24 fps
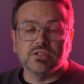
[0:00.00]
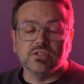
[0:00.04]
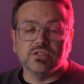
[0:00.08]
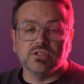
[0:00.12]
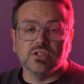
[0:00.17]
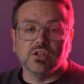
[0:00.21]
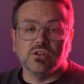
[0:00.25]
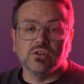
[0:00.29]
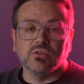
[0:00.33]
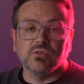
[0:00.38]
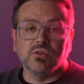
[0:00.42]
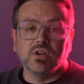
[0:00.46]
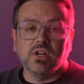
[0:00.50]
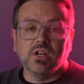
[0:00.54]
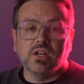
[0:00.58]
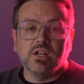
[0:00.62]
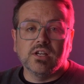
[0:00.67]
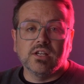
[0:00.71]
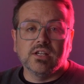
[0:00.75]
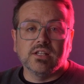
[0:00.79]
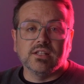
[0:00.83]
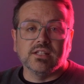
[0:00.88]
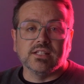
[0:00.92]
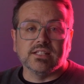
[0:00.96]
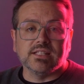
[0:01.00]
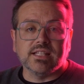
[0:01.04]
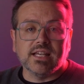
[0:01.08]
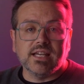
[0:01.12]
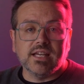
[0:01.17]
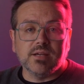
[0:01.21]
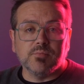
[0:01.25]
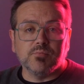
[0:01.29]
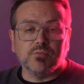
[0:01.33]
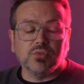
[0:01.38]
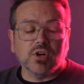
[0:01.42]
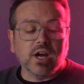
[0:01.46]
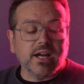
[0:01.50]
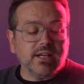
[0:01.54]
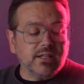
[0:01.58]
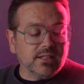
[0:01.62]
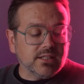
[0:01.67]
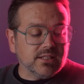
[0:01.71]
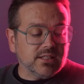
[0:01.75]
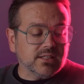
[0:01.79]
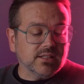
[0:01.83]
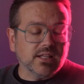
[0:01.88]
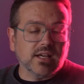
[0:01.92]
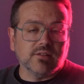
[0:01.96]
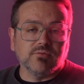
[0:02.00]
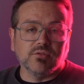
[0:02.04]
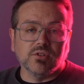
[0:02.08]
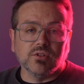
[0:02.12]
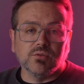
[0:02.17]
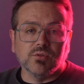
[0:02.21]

So the same brightness level